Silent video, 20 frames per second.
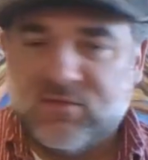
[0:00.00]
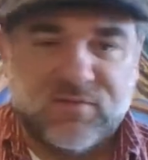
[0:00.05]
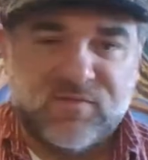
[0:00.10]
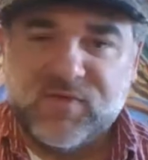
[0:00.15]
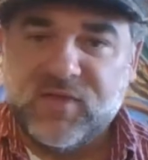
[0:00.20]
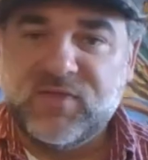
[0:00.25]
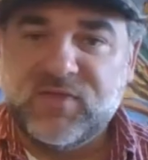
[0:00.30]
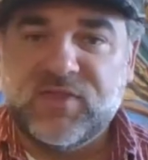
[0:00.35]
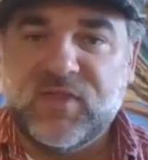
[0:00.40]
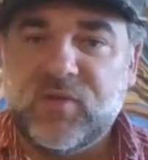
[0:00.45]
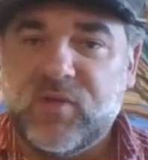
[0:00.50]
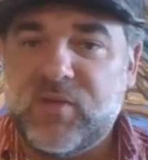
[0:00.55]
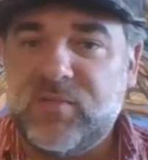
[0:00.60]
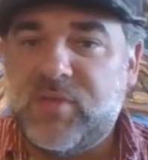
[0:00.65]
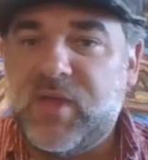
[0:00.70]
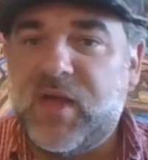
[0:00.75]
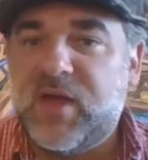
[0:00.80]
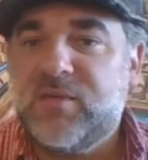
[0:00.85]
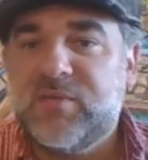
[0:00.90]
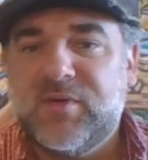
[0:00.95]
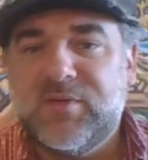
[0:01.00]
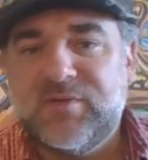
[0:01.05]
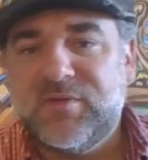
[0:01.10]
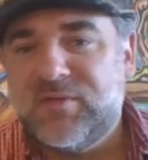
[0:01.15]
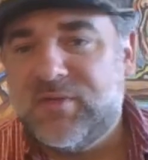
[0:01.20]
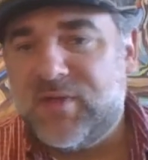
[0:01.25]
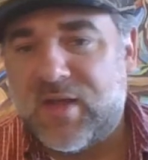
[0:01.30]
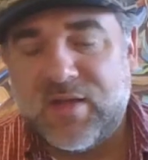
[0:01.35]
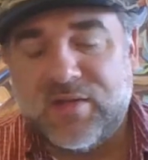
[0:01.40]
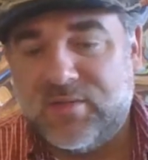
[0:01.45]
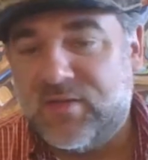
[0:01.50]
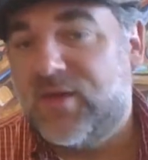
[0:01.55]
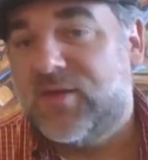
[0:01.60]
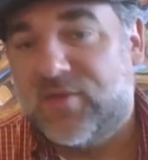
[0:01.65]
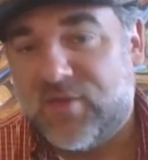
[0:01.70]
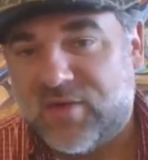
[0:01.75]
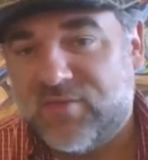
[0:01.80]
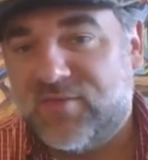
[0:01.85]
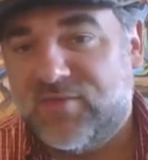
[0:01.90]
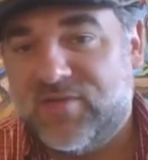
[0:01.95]
5th degree black belt. I
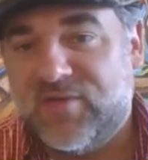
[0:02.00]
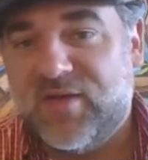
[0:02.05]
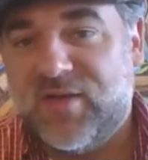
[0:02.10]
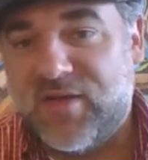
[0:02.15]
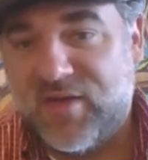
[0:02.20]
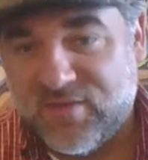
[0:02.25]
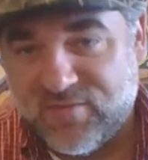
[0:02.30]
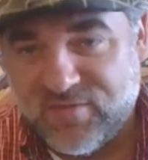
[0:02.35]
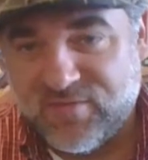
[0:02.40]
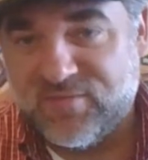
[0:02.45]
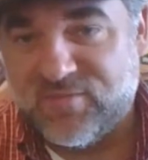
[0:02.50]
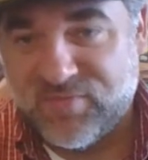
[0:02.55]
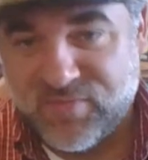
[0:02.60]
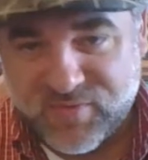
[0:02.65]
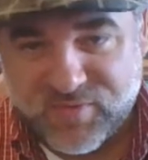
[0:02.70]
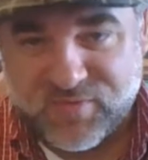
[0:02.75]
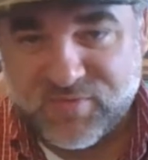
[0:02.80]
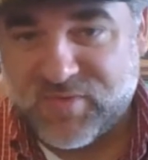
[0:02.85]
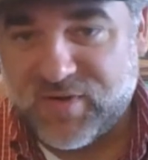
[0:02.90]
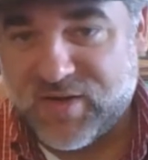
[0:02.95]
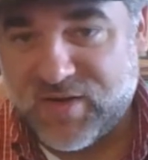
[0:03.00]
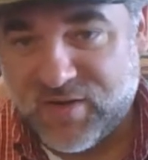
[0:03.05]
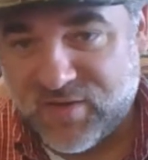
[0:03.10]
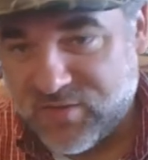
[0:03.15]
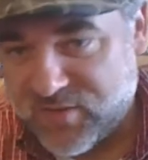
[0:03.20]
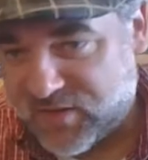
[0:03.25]
don't have I have a 3rd right now.